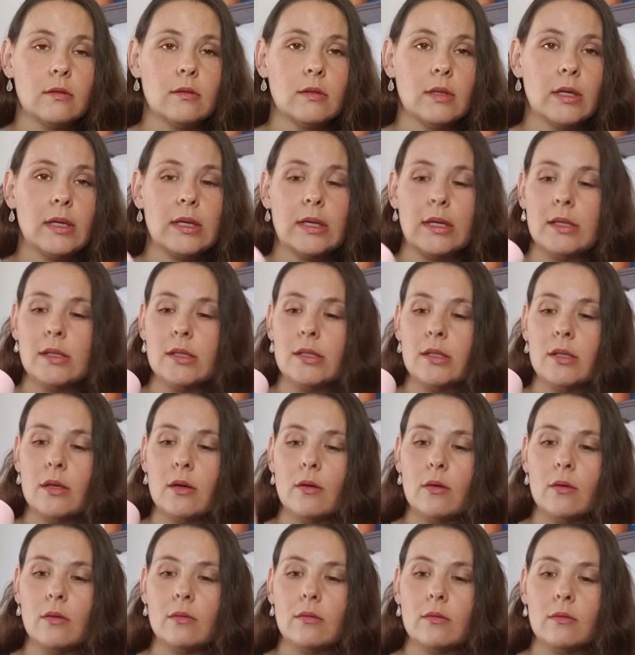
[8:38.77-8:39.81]
in it,
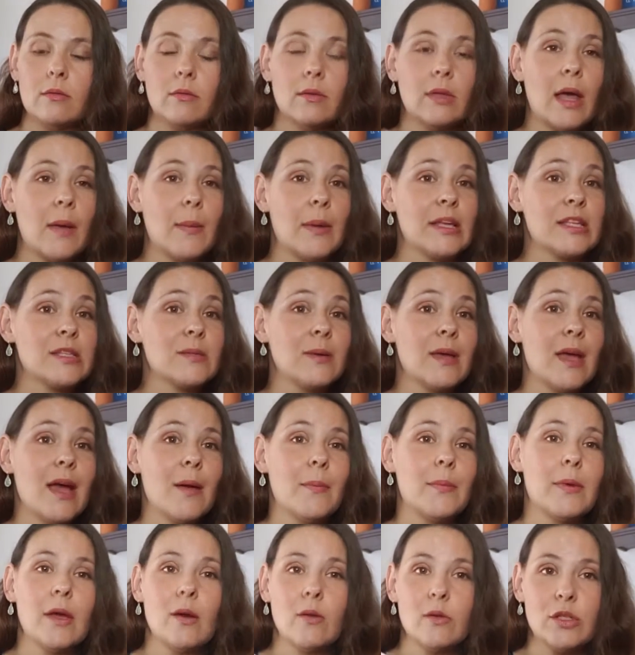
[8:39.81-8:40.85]
so that makes me
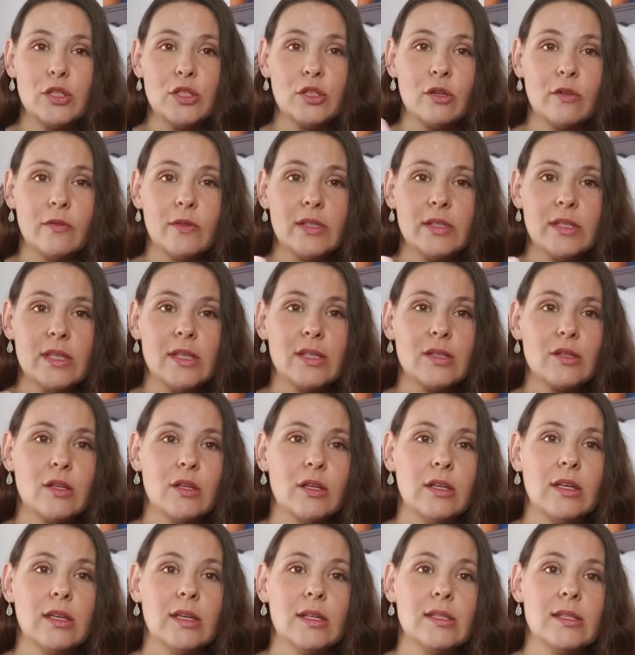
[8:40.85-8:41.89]
happy. I was nervous I was
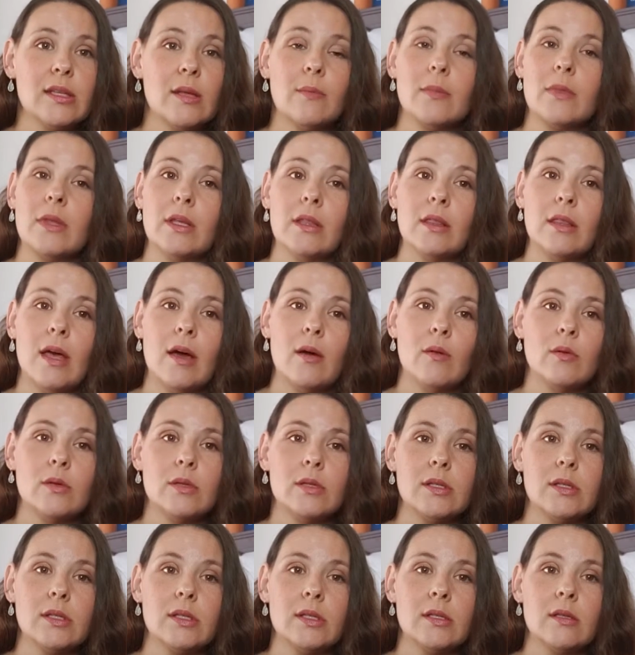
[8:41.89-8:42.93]
going to get something that
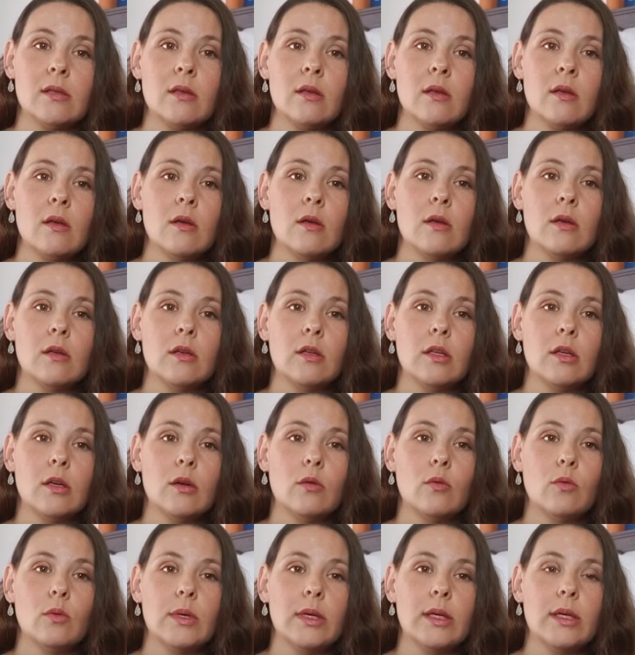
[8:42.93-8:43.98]
was, you
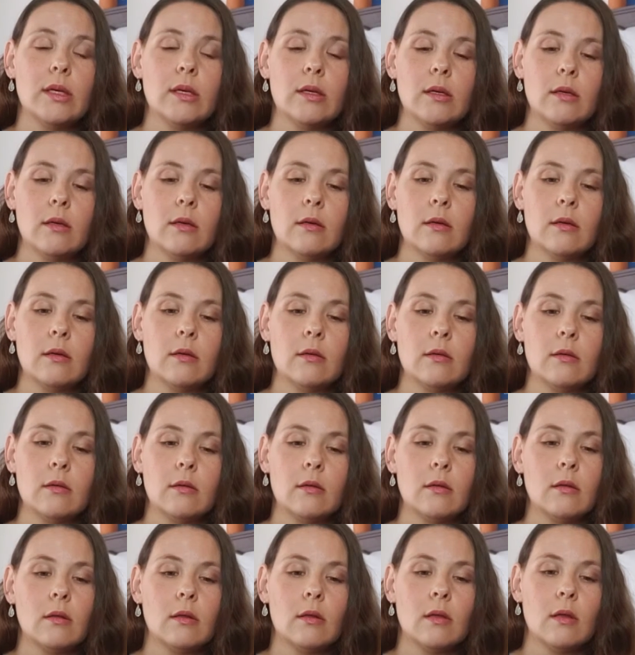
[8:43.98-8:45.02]
know, weak.
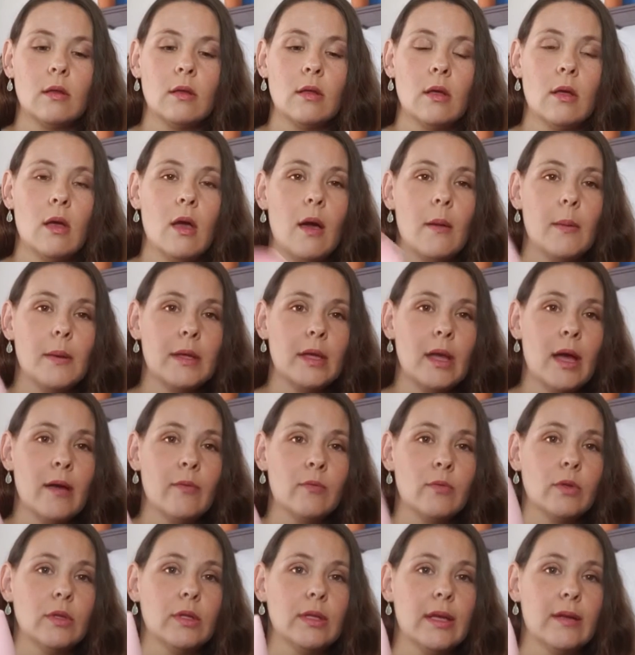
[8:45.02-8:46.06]
I mean, I
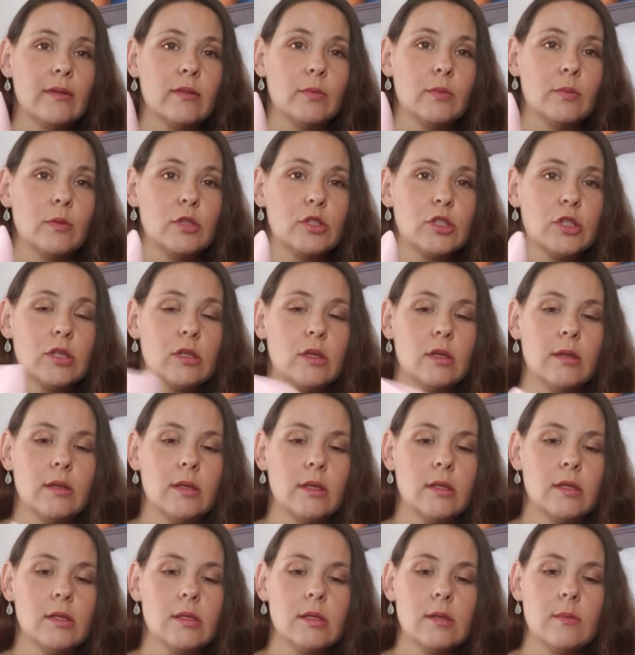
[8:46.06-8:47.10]
really have to push in on
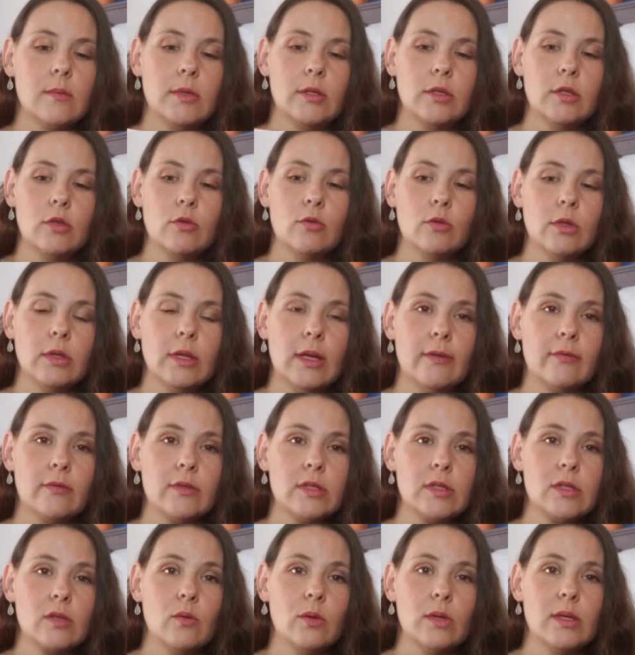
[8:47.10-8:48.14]
this. I mean, you'd really have to
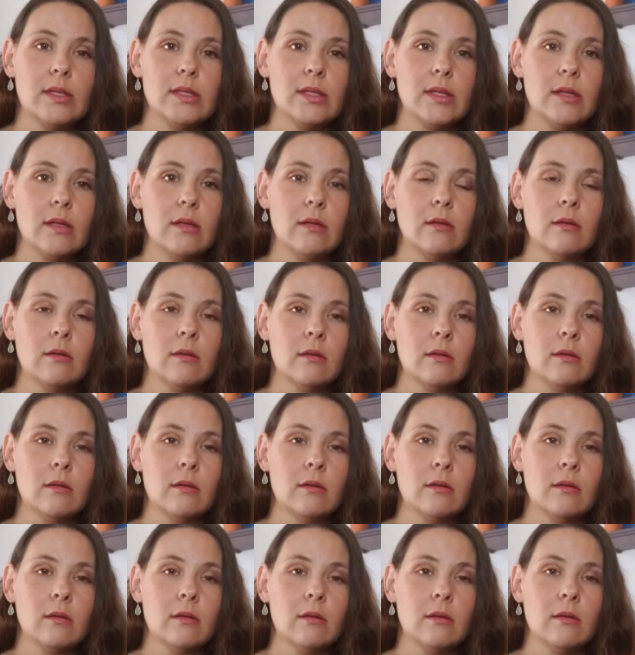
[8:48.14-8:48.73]
squeeze it